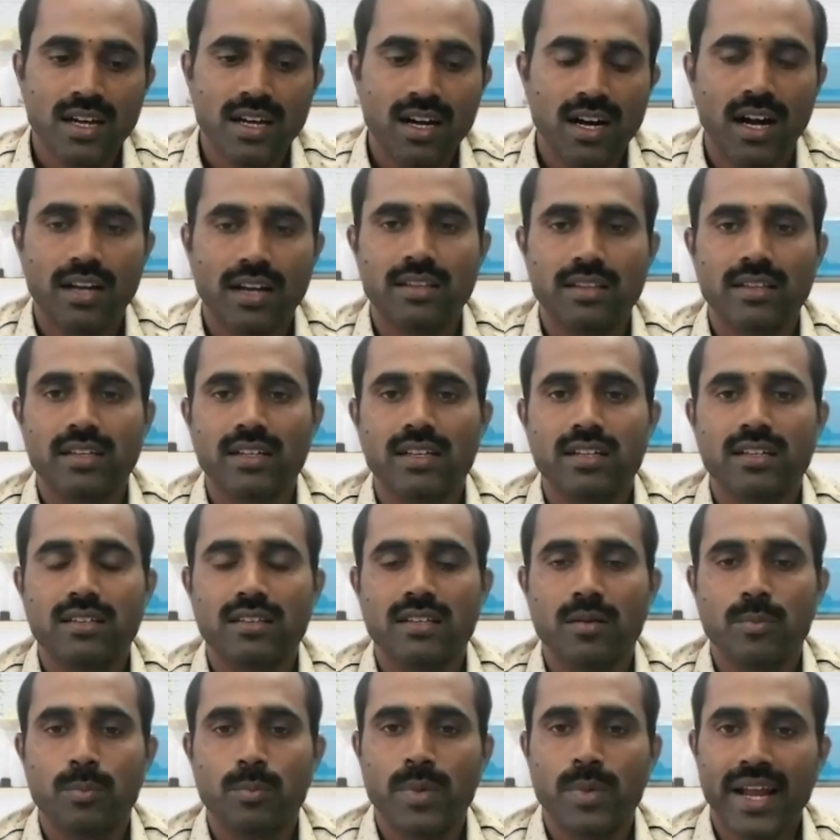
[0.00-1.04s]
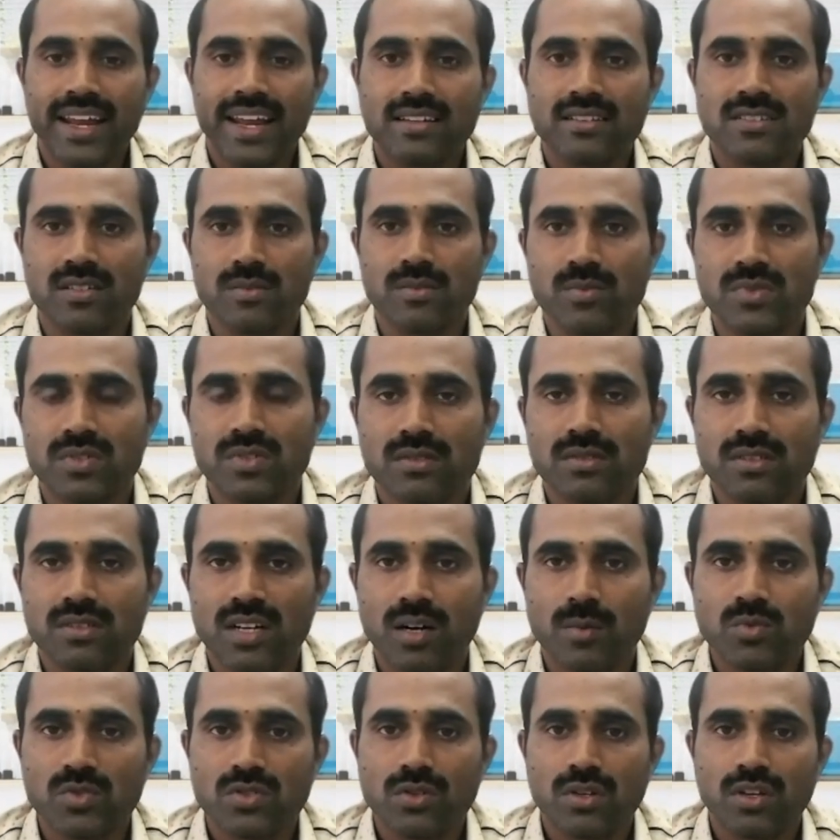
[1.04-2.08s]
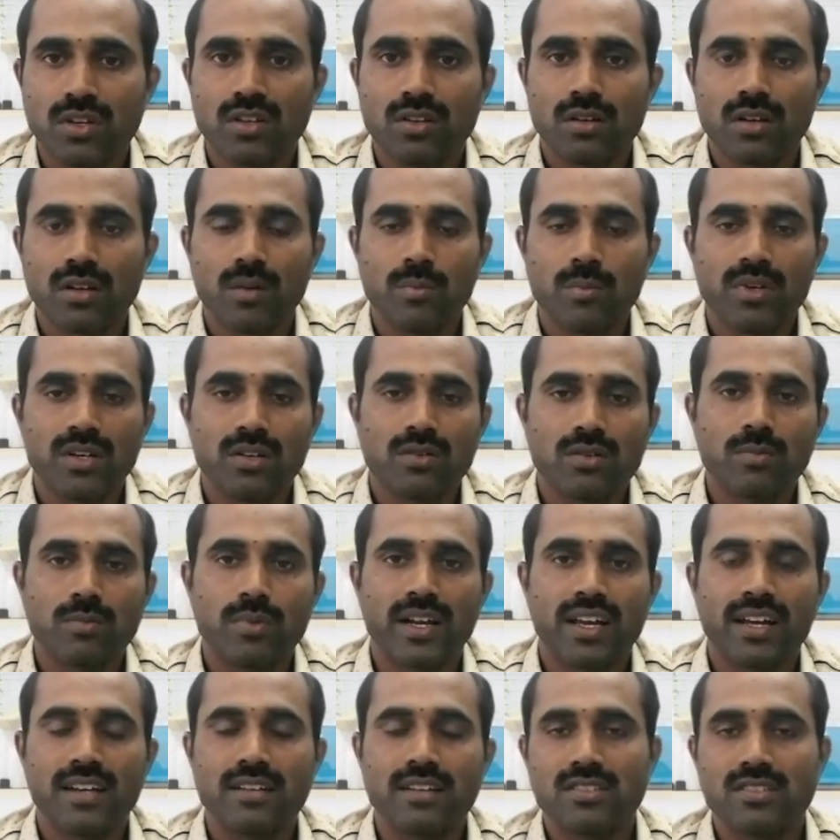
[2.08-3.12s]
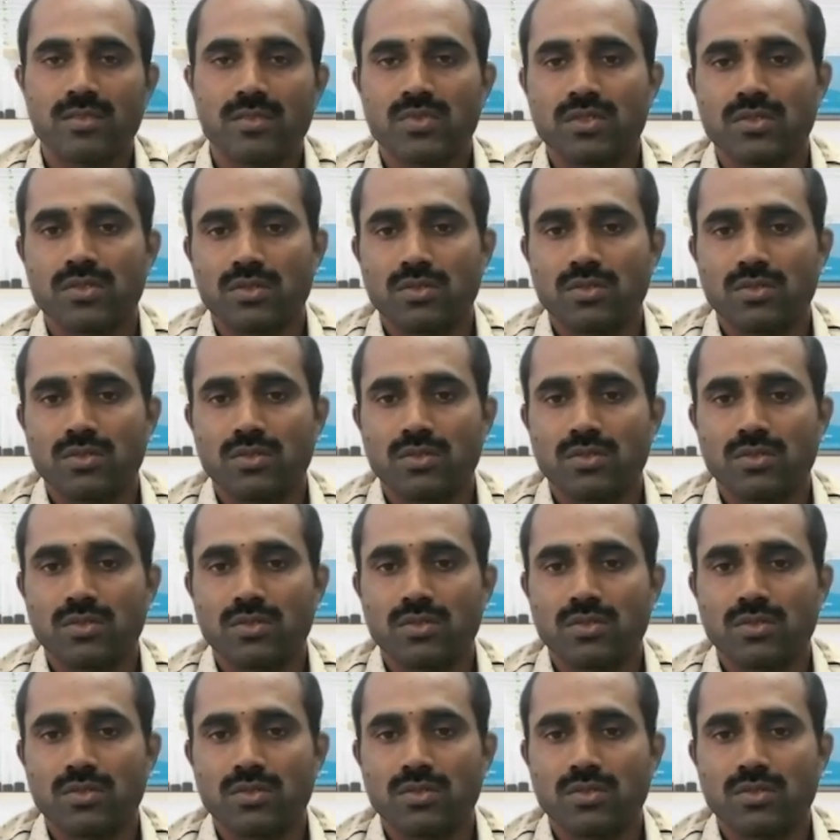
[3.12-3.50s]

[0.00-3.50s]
And then the brain gems, coming to brain gems.